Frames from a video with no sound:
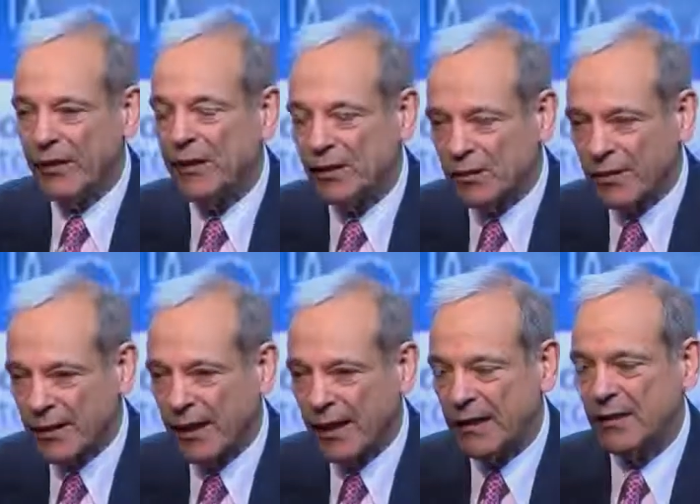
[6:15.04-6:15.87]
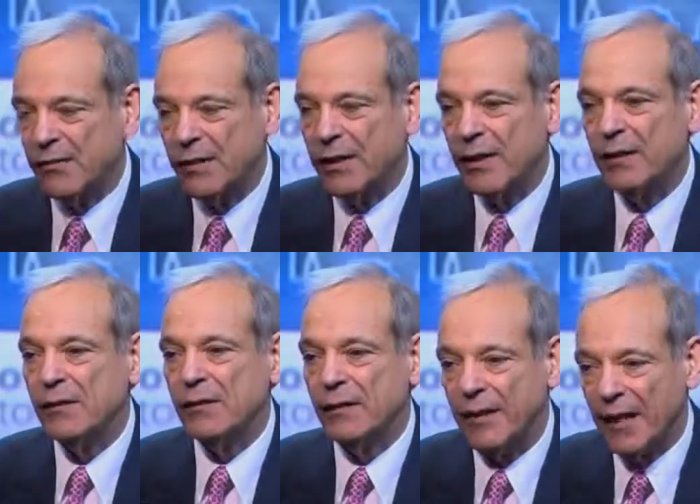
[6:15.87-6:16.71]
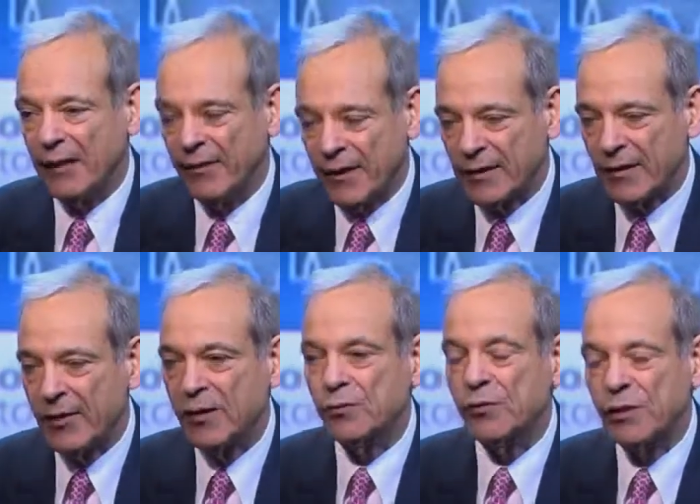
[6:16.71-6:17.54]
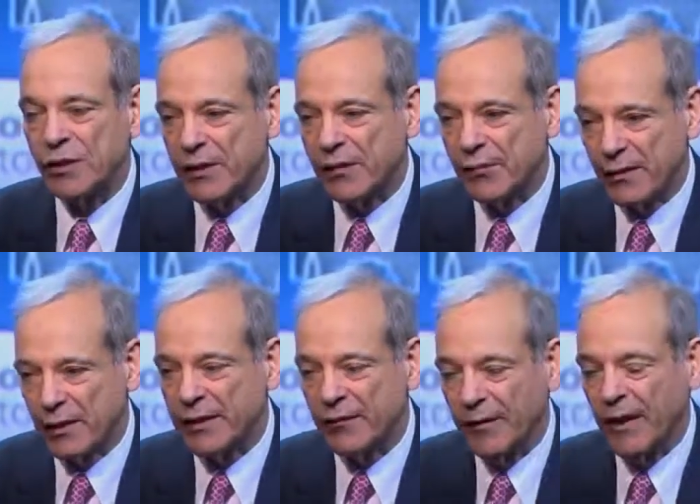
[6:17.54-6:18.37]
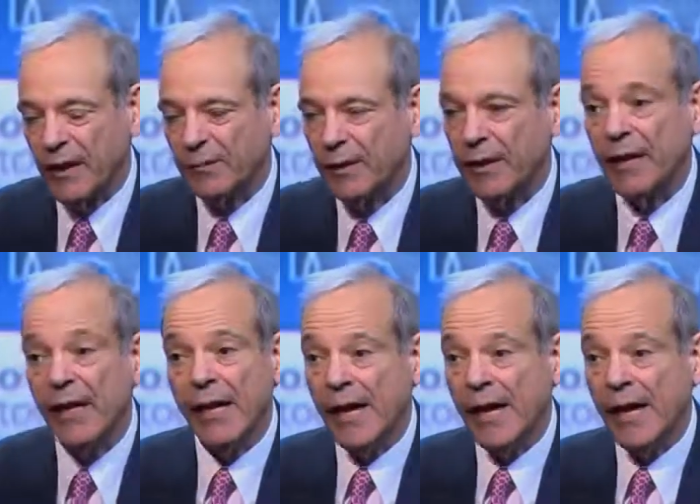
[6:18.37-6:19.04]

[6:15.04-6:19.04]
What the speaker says: these are the kinds of things and kind of activities we're seriously developing.